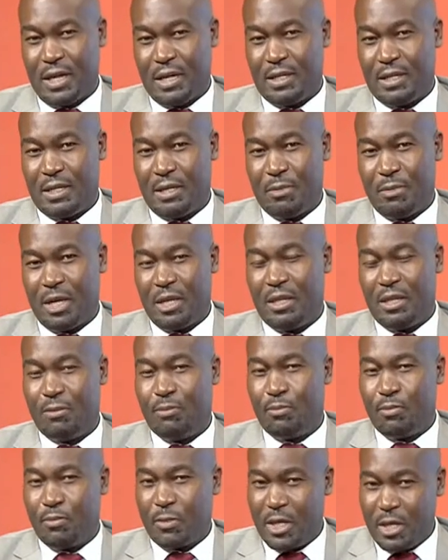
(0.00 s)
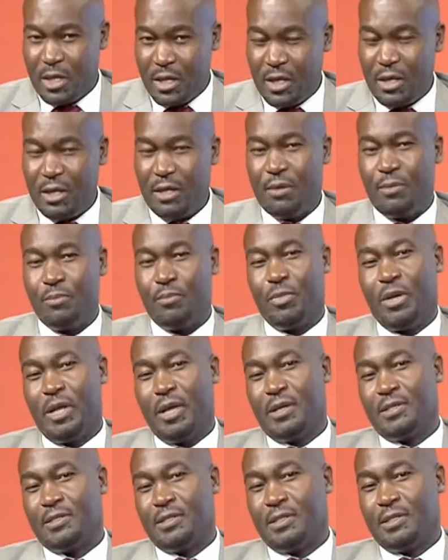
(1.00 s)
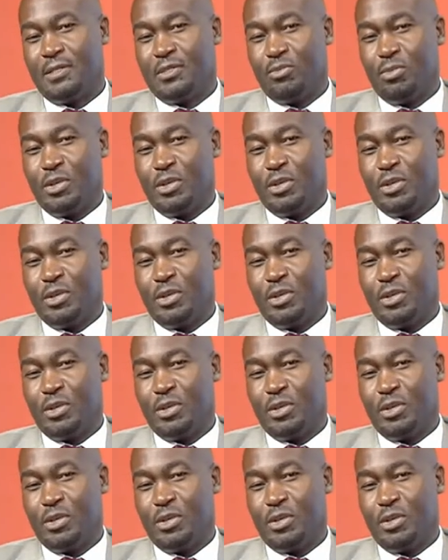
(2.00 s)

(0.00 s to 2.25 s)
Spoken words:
and among the key players in this